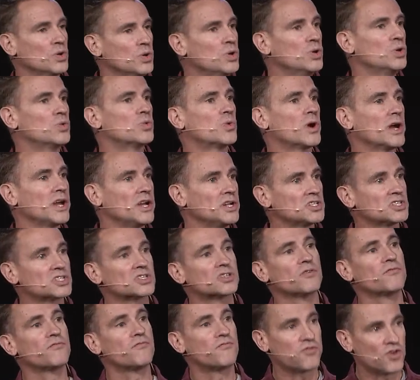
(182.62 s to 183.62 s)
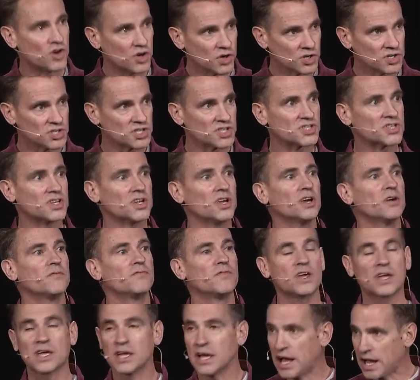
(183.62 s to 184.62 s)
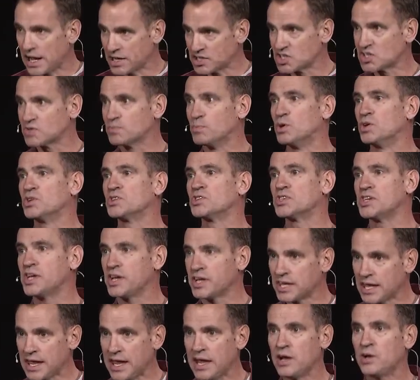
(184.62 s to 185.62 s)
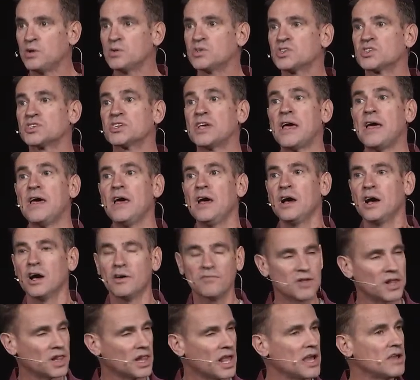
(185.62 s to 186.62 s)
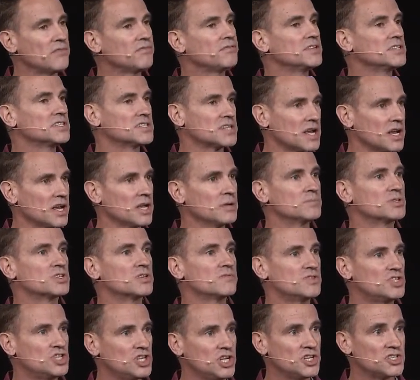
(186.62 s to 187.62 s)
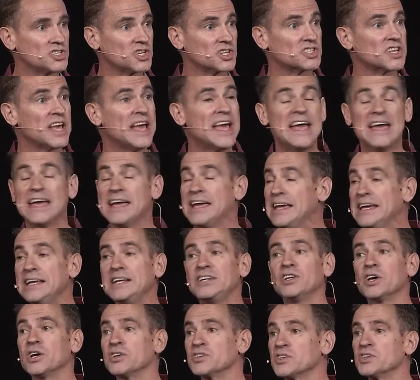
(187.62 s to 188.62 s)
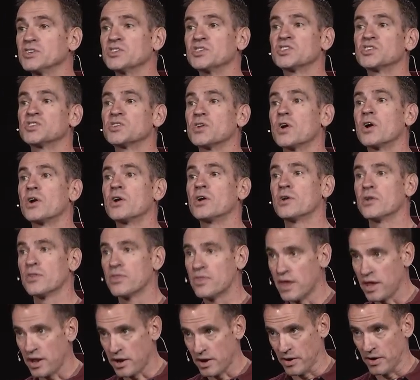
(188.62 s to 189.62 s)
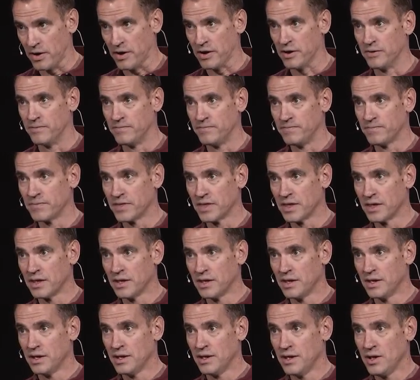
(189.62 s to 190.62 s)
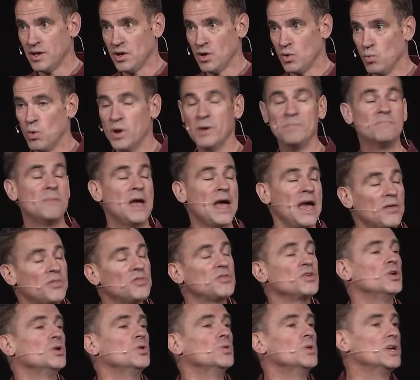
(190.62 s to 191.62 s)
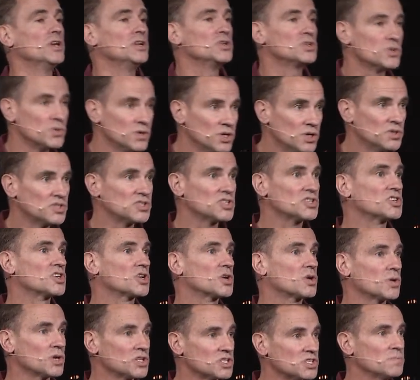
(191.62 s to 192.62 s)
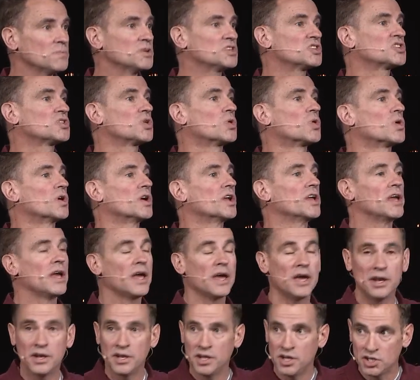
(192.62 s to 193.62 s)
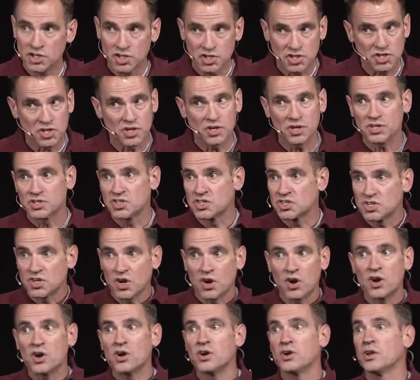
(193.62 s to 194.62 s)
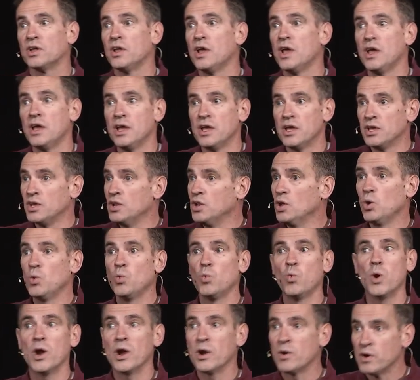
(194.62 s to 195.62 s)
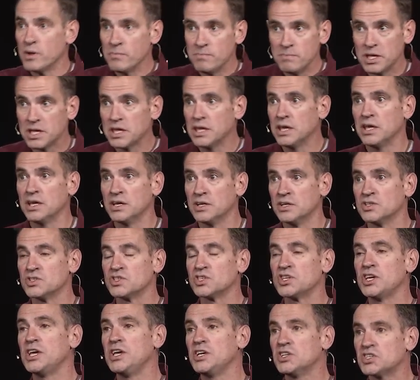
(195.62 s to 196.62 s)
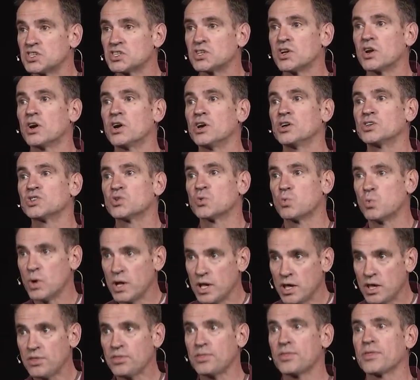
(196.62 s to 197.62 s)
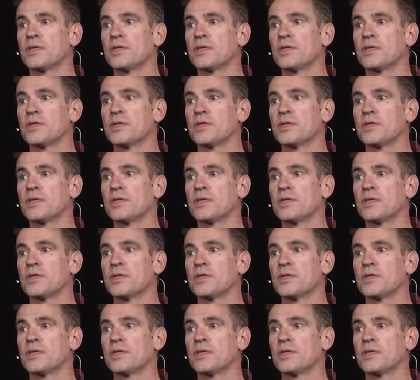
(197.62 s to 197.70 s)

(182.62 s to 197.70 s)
who writes the first of the Gospels, the accounts of the life and times of Jesus, he doesn't start there. When Matthew introduces a Christmas story and he's just going to start, where it begins, he starts with